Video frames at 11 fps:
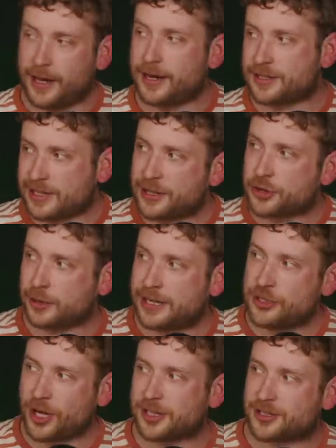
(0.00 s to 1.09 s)
It is literally
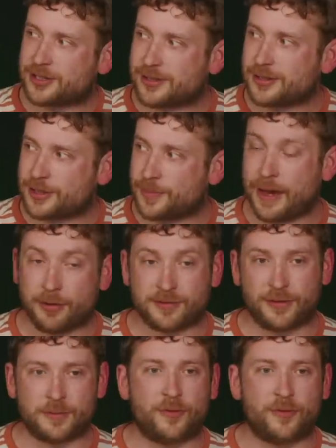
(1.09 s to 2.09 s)
just to be able to, for,